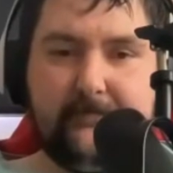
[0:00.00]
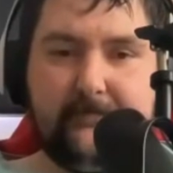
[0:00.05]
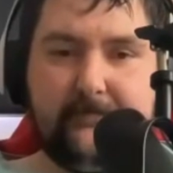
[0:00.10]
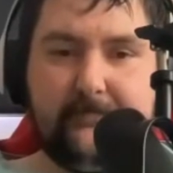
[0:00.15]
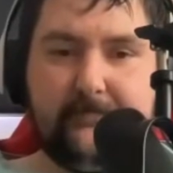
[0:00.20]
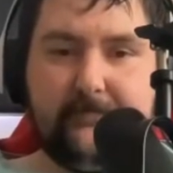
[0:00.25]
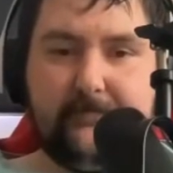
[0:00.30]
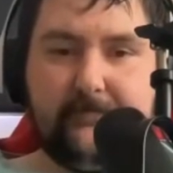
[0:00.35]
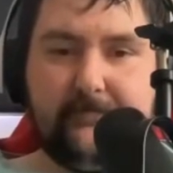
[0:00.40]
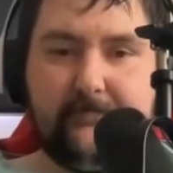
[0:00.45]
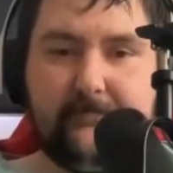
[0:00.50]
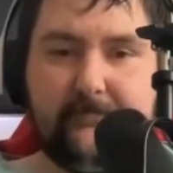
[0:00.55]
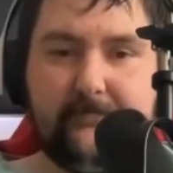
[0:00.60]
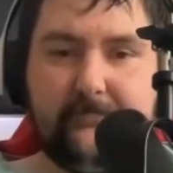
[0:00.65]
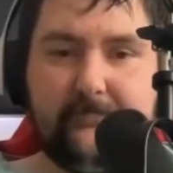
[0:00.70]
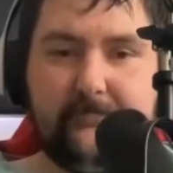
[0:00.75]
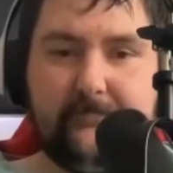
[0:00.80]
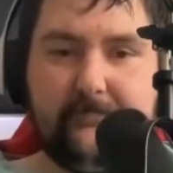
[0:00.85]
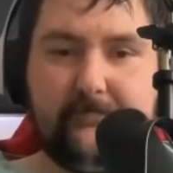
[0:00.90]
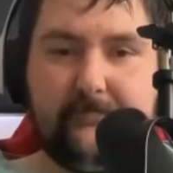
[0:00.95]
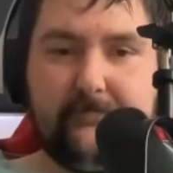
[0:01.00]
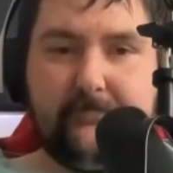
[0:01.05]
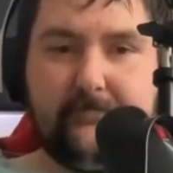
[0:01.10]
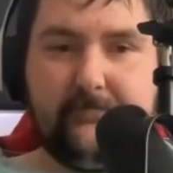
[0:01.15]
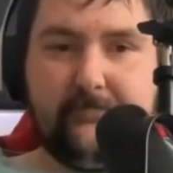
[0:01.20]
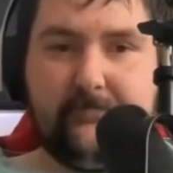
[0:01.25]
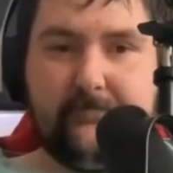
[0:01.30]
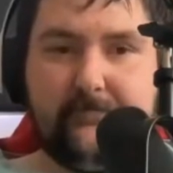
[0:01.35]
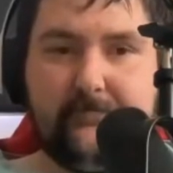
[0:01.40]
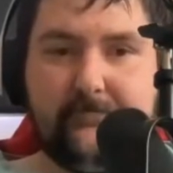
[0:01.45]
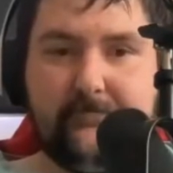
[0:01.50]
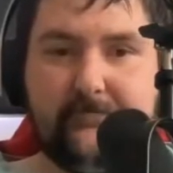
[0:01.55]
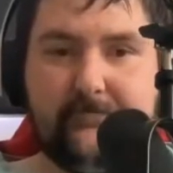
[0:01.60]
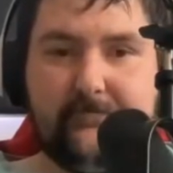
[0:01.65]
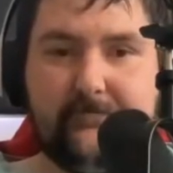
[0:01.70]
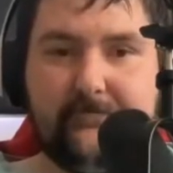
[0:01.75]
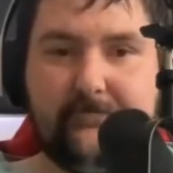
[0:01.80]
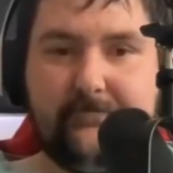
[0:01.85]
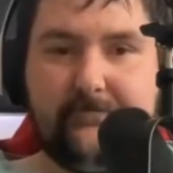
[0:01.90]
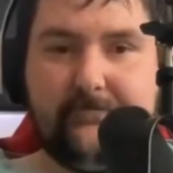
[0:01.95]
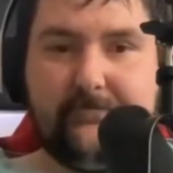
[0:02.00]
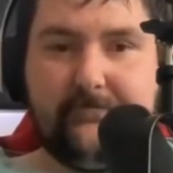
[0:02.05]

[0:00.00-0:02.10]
(silent)